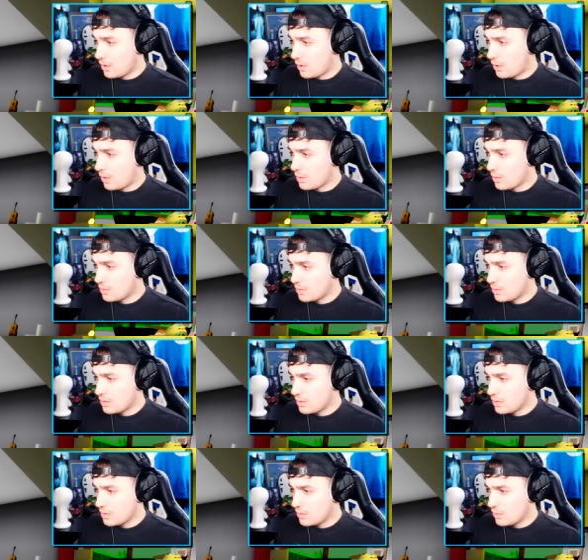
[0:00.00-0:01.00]
Uh-oh.
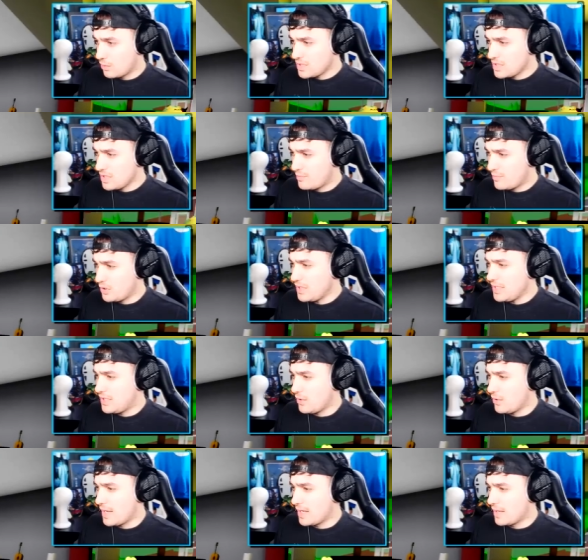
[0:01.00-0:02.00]
What's the bully
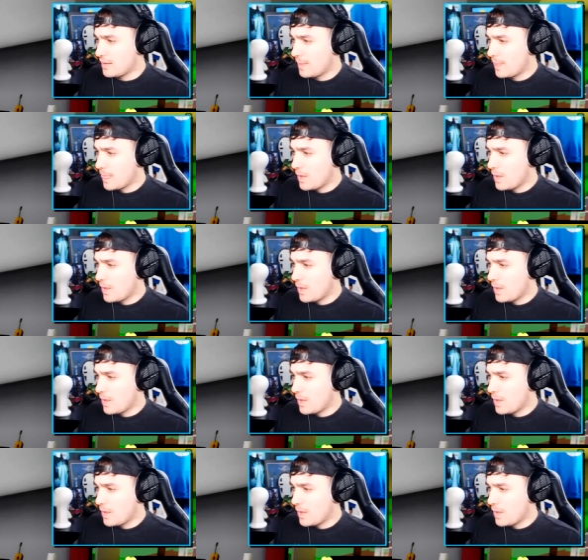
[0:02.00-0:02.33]
doing?